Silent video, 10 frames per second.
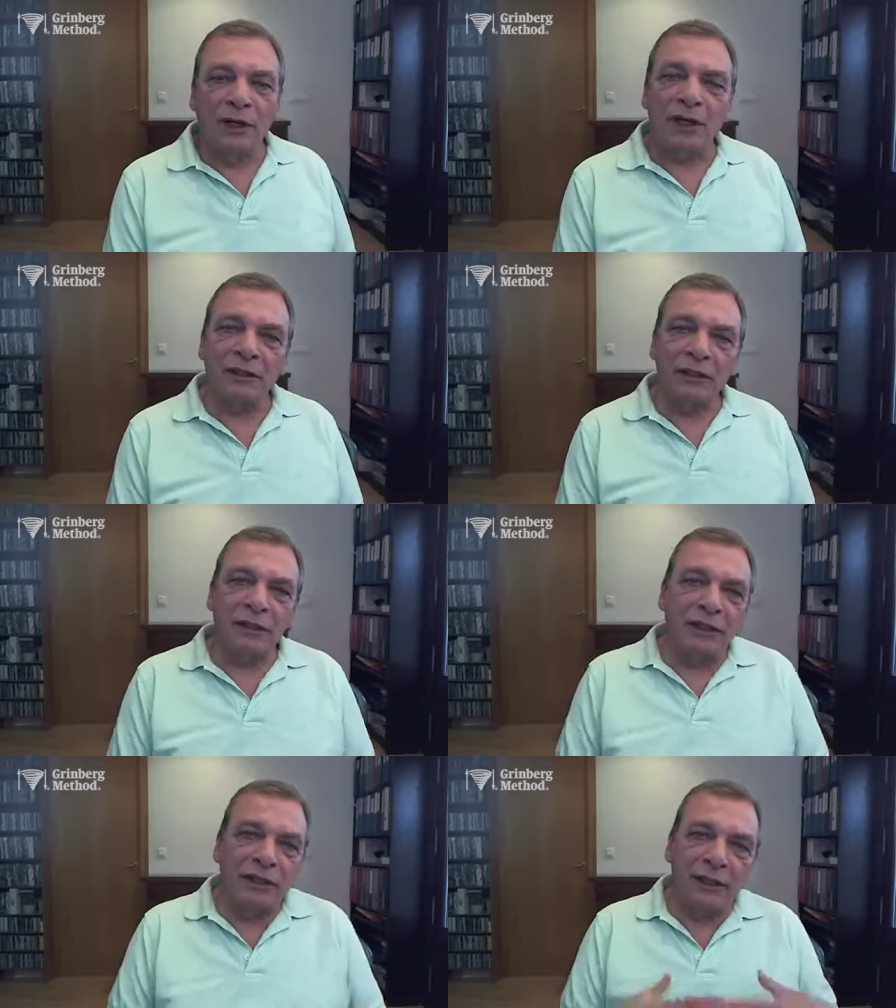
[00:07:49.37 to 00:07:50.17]
and
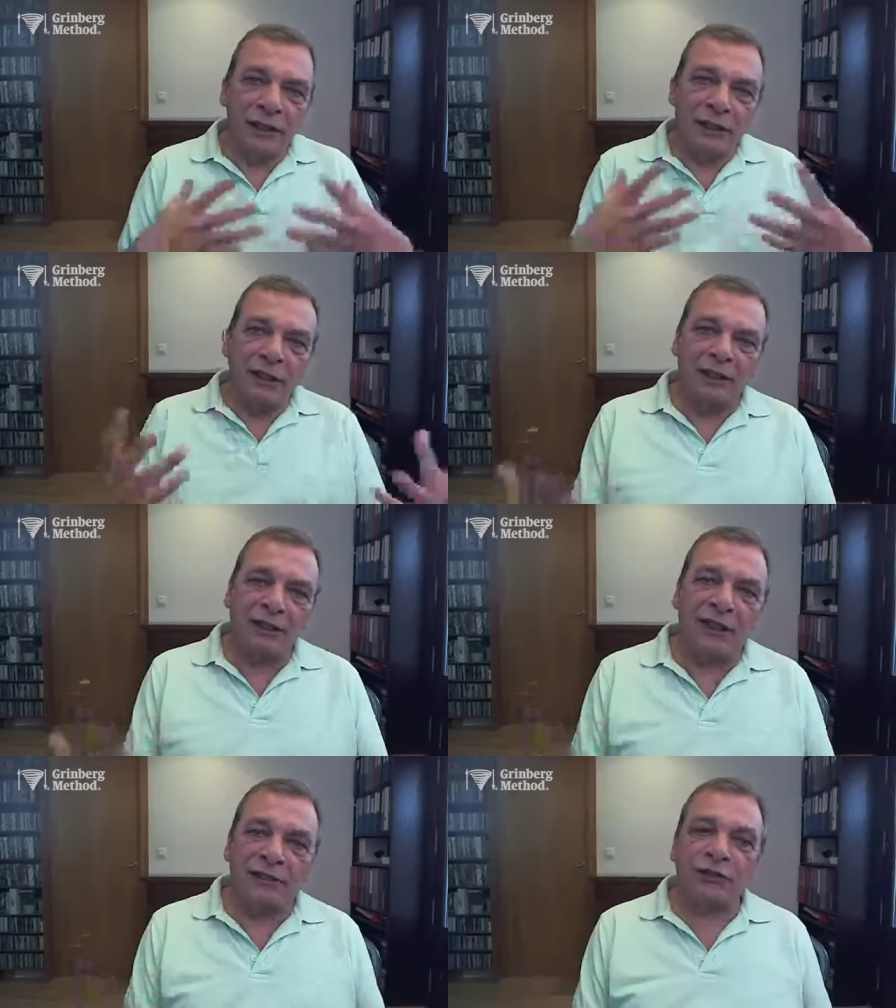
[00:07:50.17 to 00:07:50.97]
really
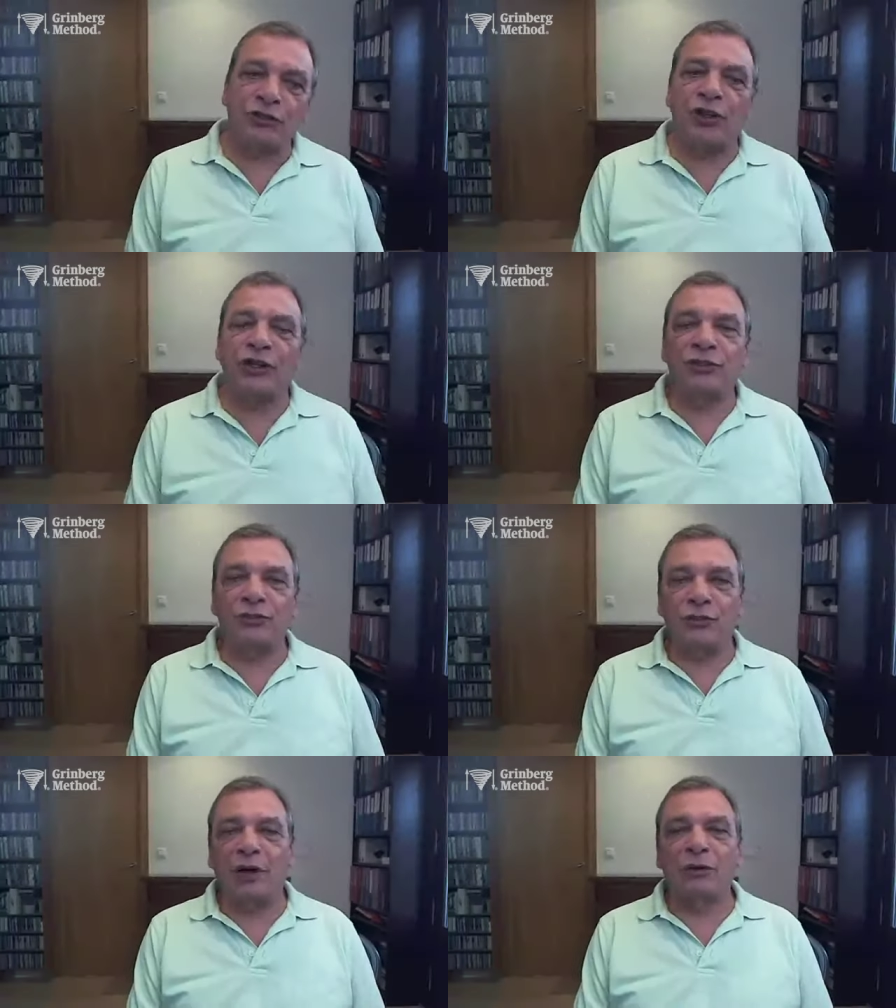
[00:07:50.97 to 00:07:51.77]
create a
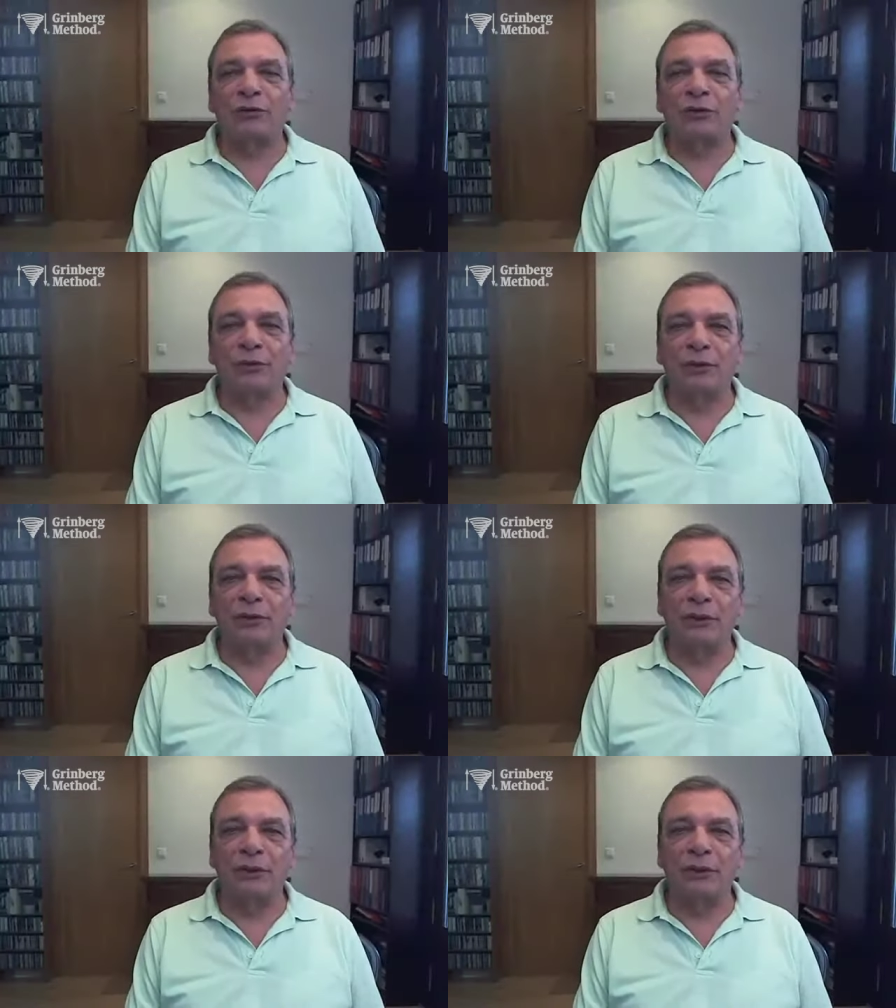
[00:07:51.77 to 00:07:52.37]
change around you?